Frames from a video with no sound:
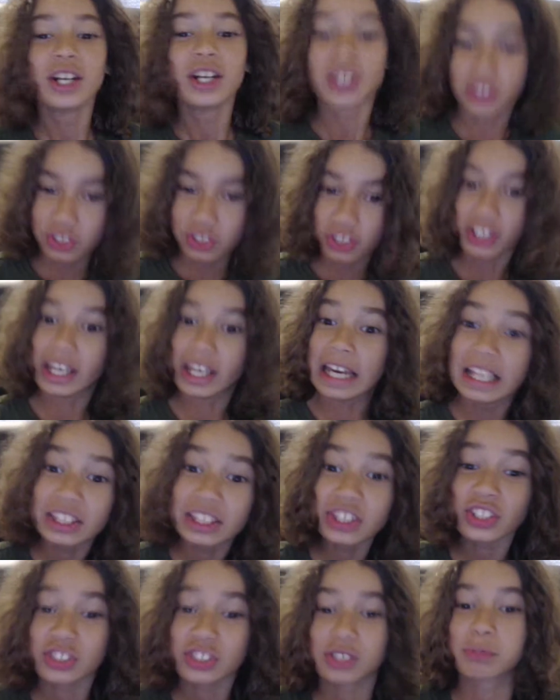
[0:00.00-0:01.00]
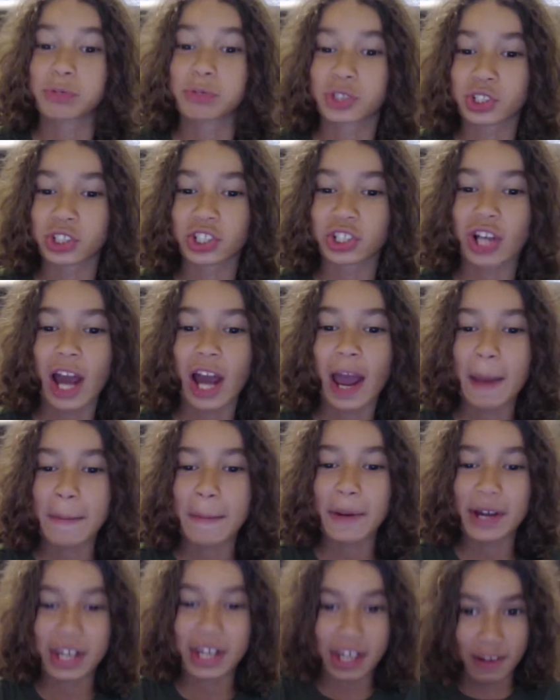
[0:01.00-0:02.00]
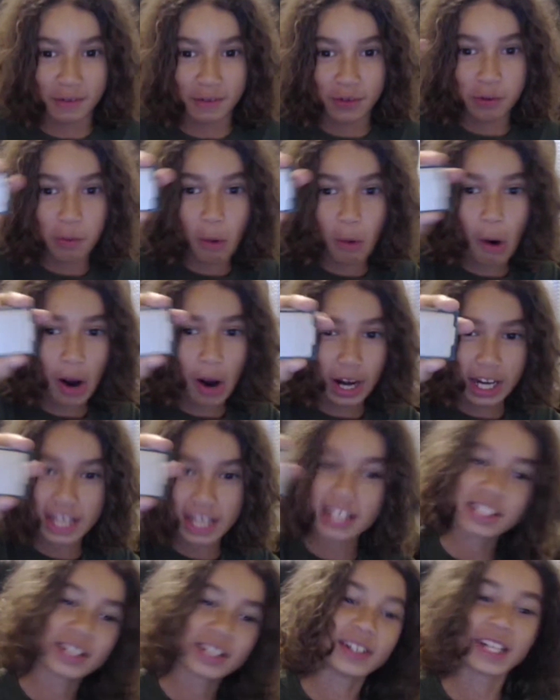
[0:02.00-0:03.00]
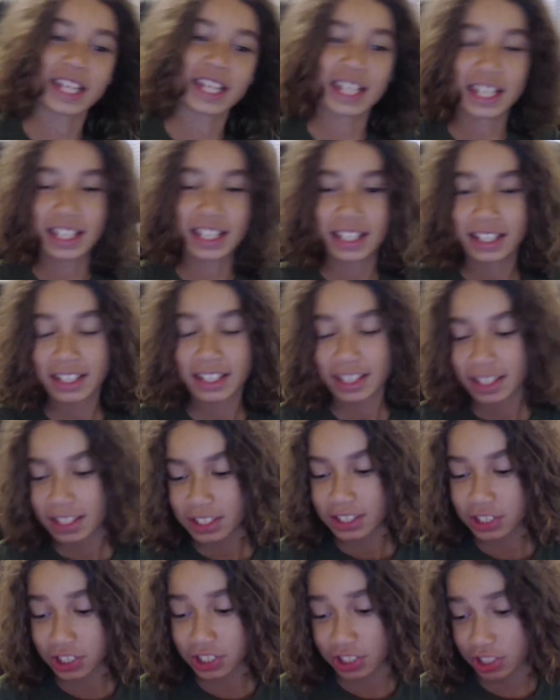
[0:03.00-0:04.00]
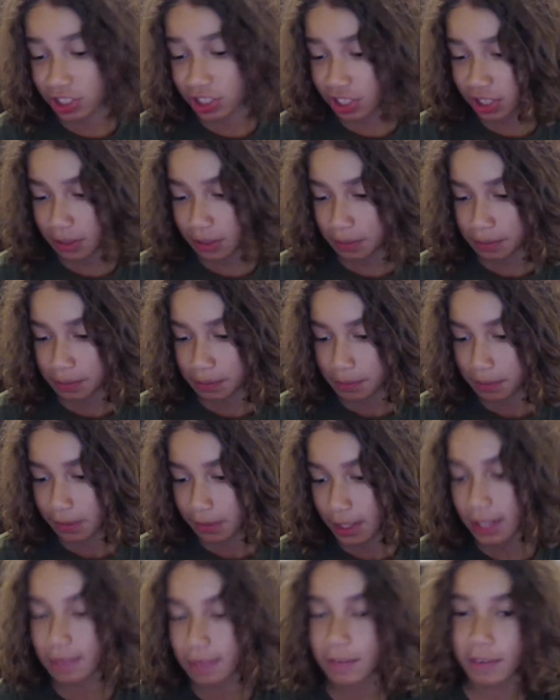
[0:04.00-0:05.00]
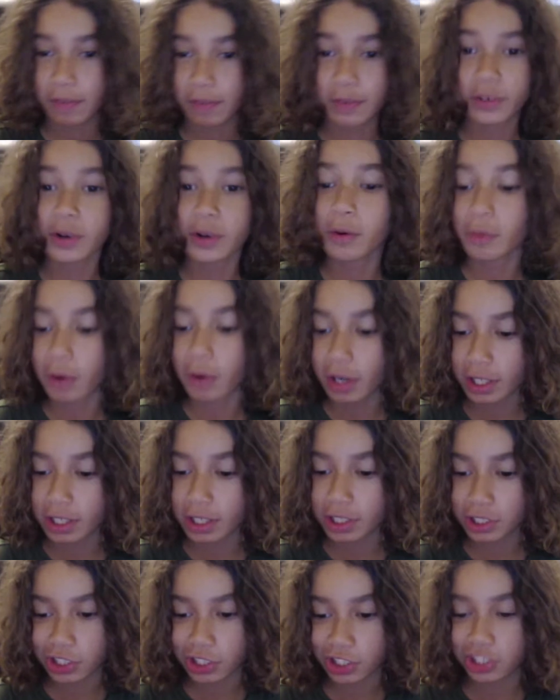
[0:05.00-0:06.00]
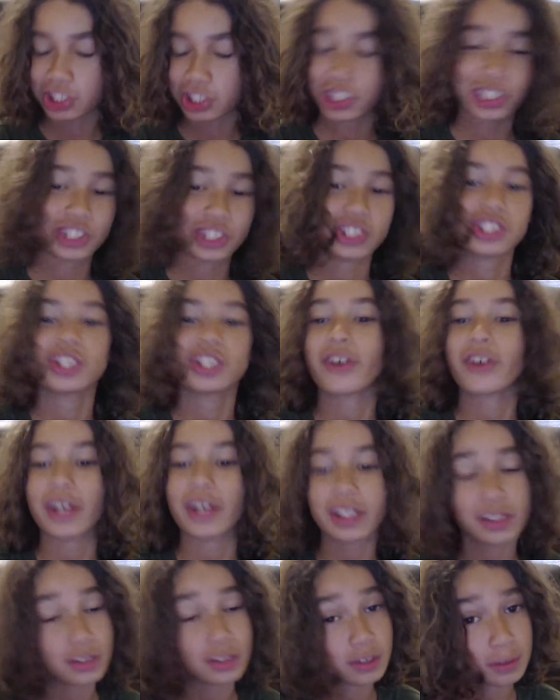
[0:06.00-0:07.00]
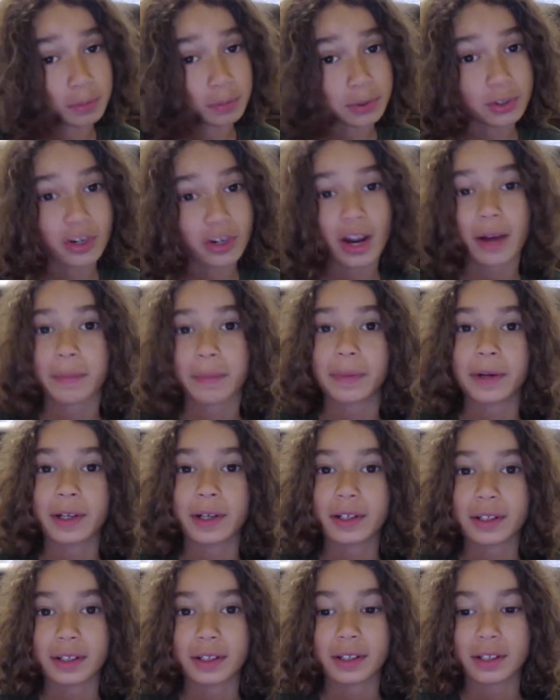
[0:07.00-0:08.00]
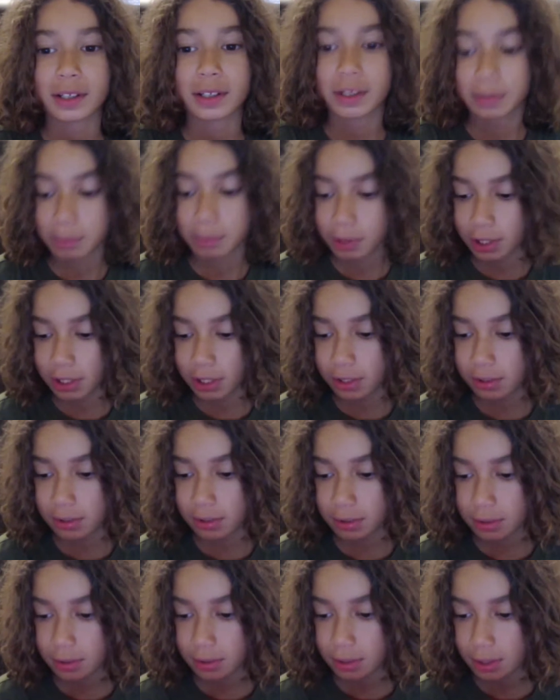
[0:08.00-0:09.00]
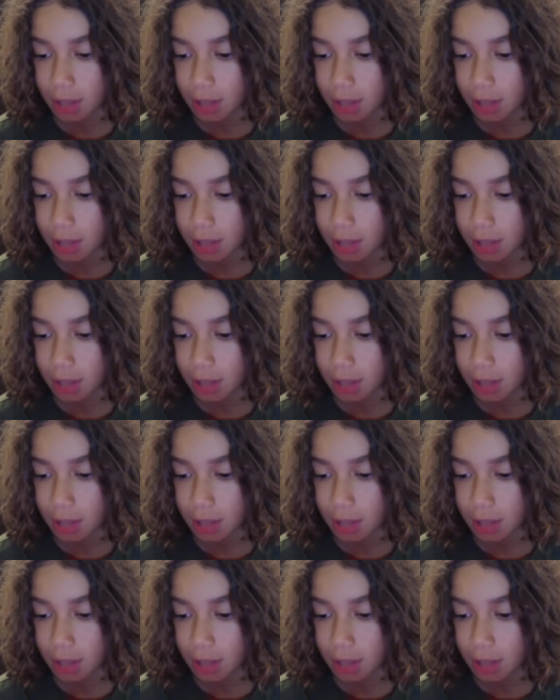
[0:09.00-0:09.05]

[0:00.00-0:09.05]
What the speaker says: Hit the subscribe button if you want it. Okay? Just... Even if you don't want it, just still hit the subscribe button, please.